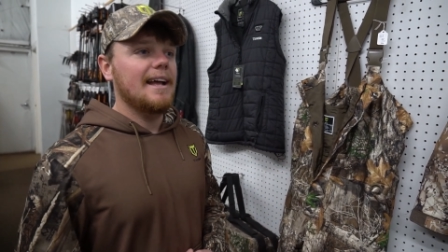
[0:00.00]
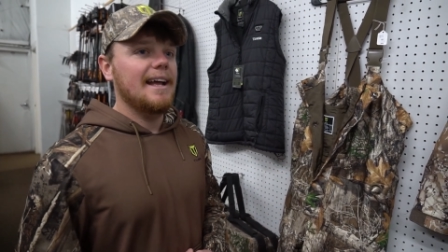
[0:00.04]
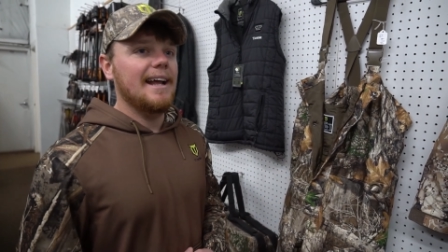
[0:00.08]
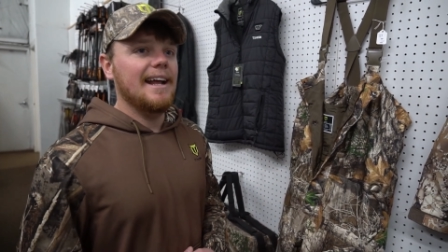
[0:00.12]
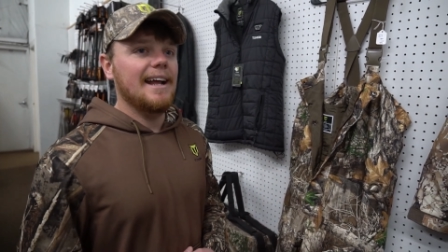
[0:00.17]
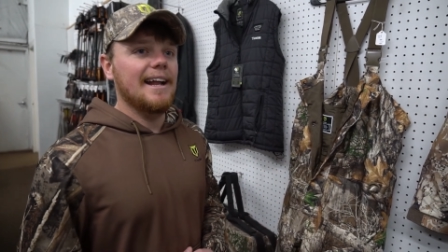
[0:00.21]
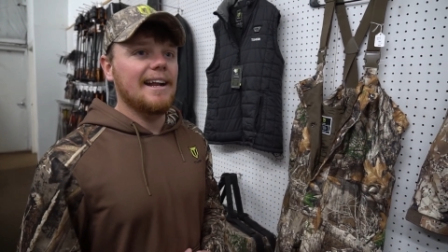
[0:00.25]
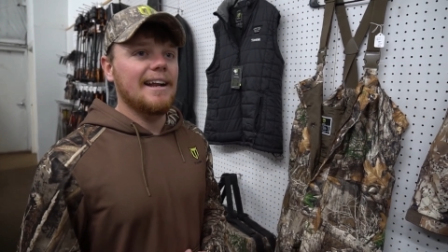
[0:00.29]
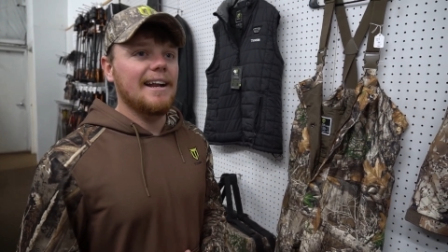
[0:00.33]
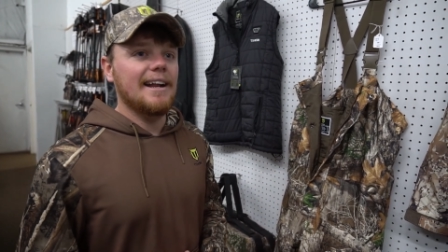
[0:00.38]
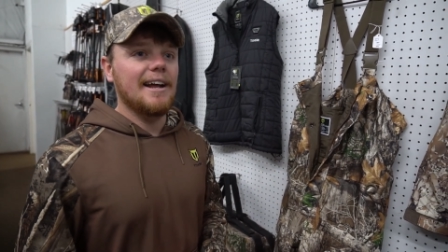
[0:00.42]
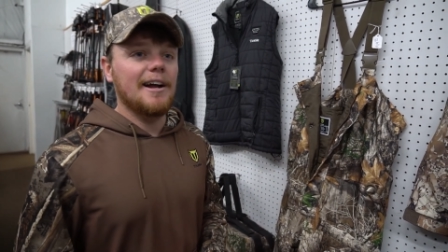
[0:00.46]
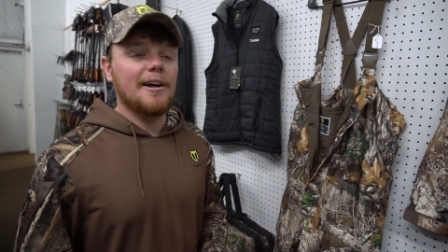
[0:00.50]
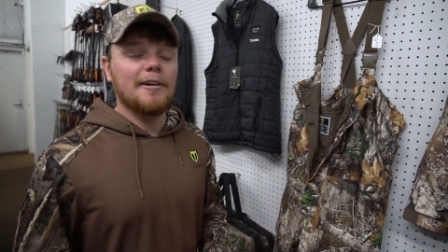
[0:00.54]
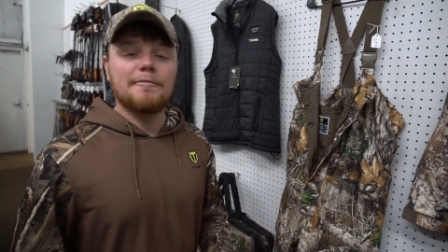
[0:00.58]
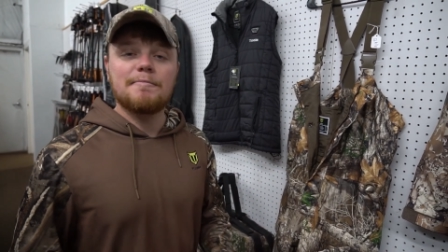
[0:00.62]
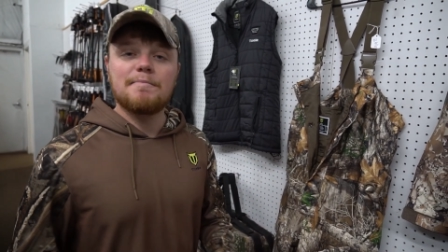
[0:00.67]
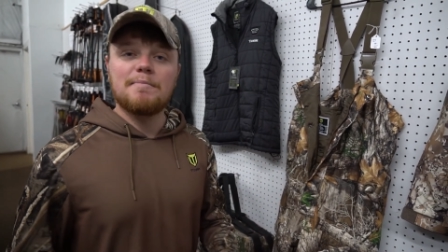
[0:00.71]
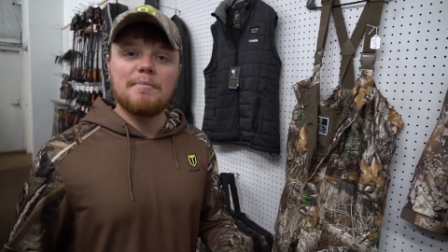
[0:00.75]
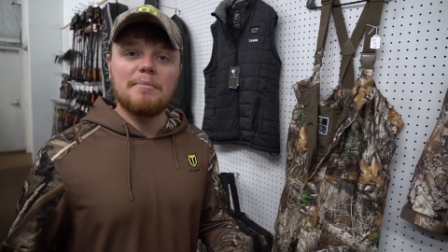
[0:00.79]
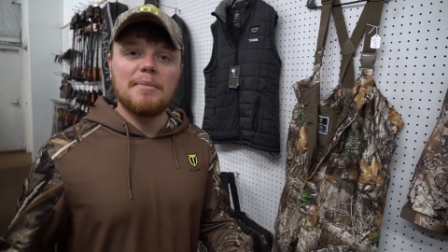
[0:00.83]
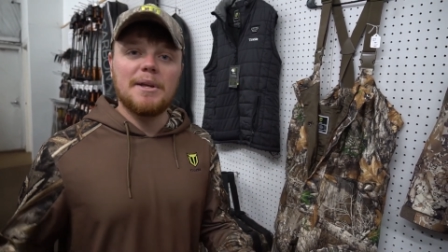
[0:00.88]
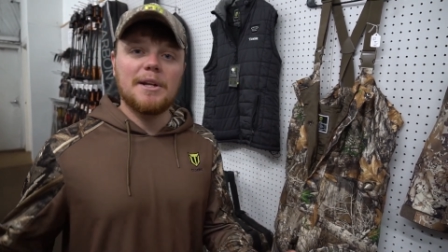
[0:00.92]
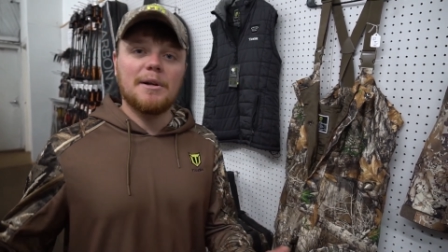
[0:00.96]
and uh,
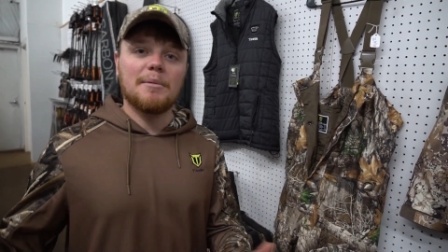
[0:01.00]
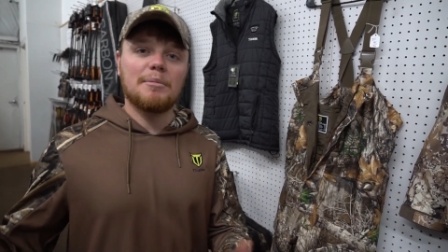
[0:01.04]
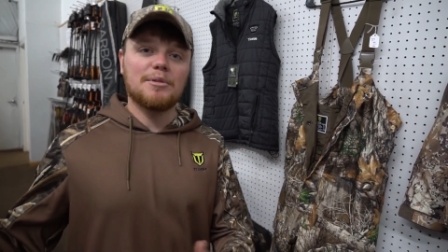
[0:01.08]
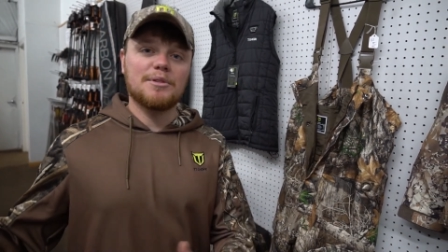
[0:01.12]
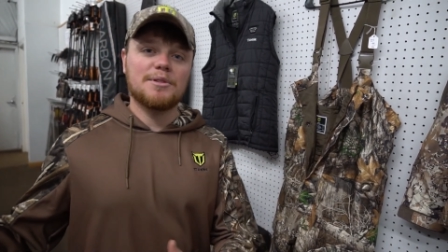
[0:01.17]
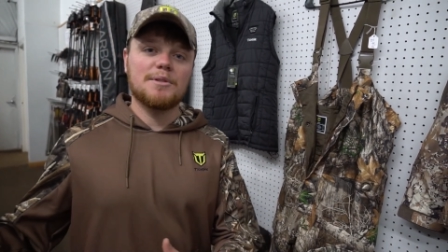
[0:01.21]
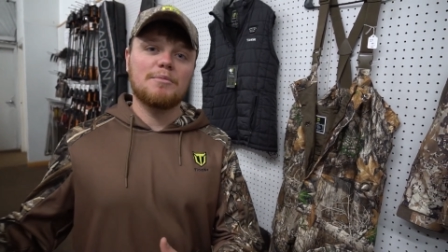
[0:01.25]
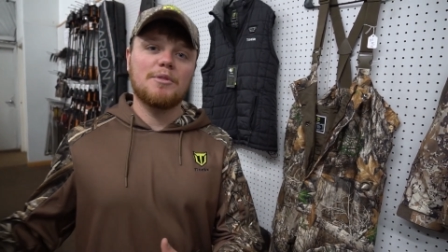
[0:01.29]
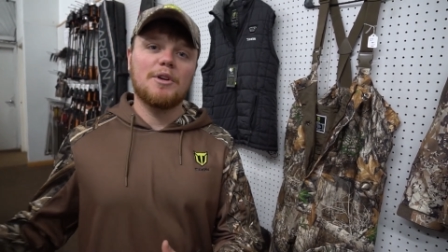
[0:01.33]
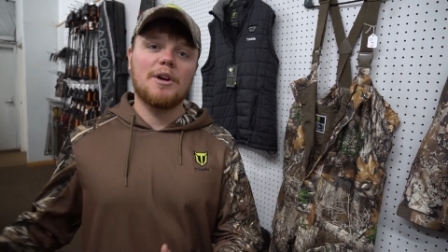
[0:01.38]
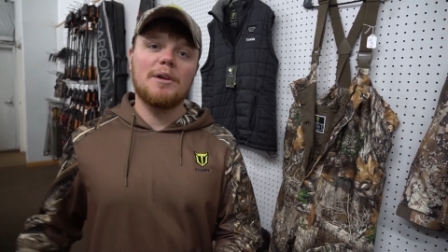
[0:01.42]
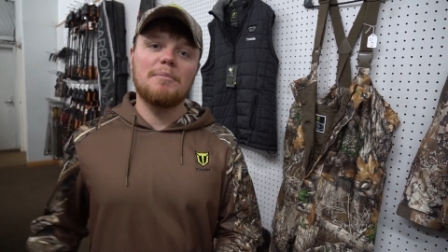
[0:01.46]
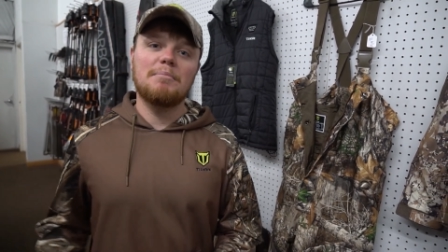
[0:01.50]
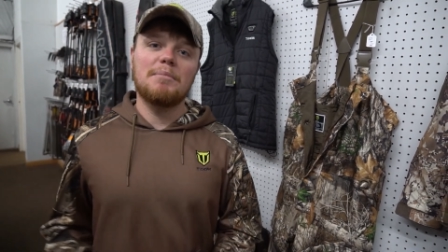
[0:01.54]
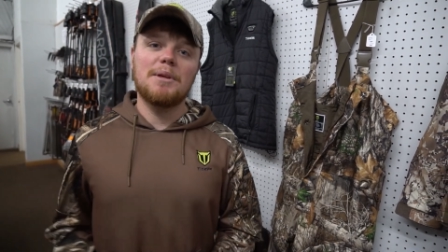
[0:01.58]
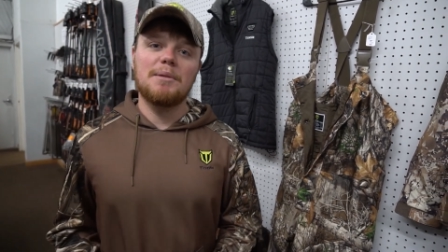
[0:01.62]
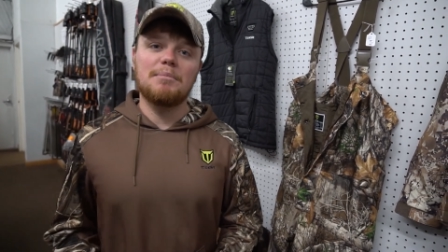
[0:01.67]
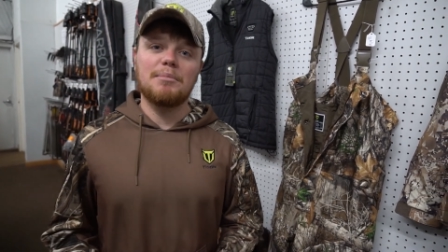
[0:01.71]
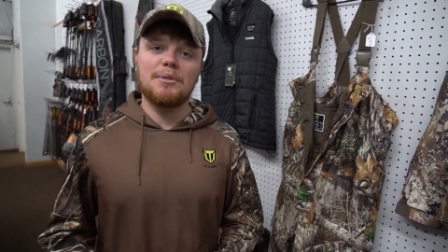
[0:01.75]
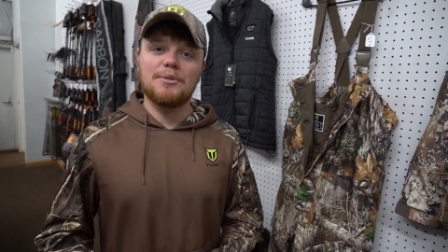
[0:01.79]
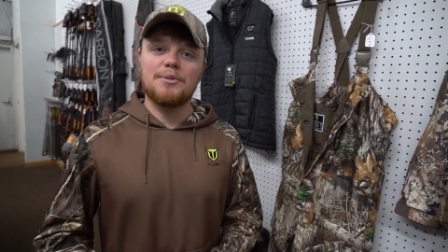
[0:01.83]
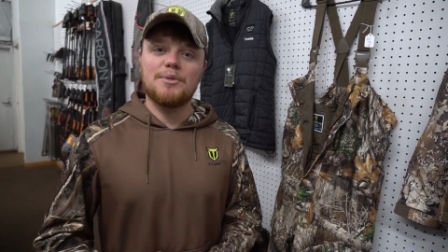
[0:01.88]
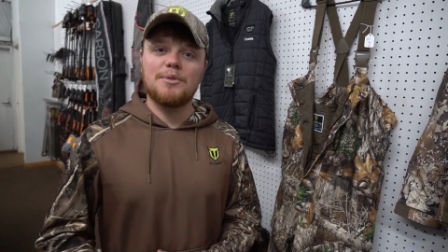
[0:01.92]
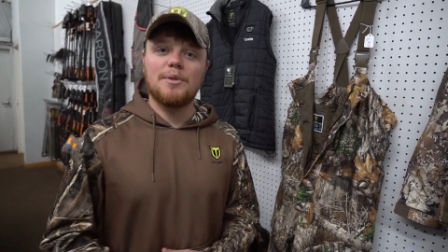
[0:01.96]
meet up with some great
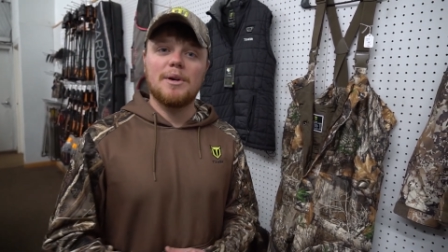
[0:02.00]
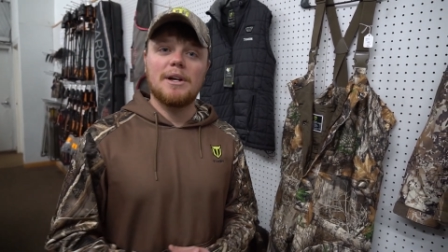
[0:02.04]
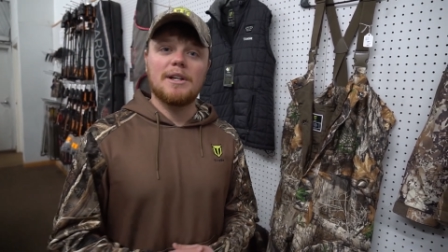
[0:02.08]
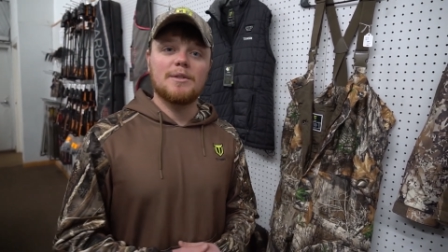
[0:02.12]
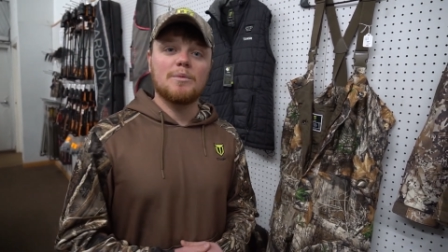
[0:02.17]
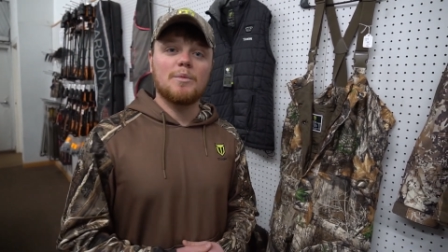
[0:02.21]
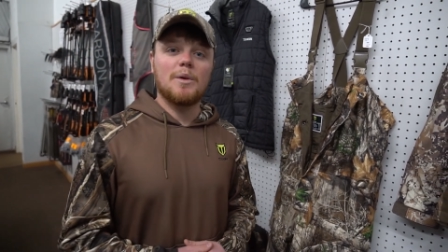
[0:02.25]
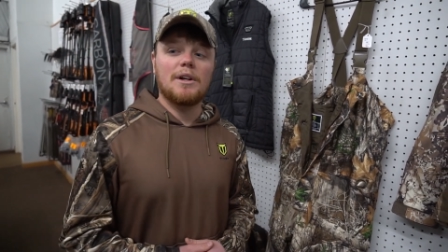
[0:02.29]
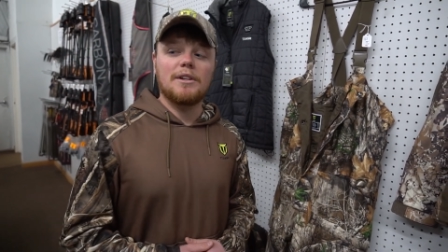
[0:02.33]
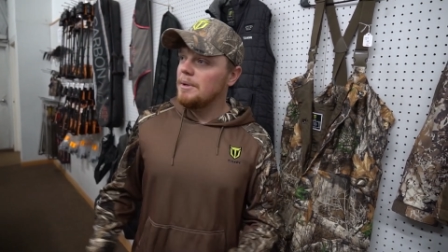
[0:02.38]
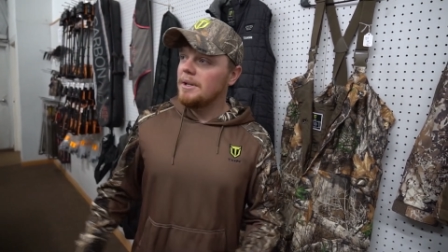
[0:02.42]
people too as well.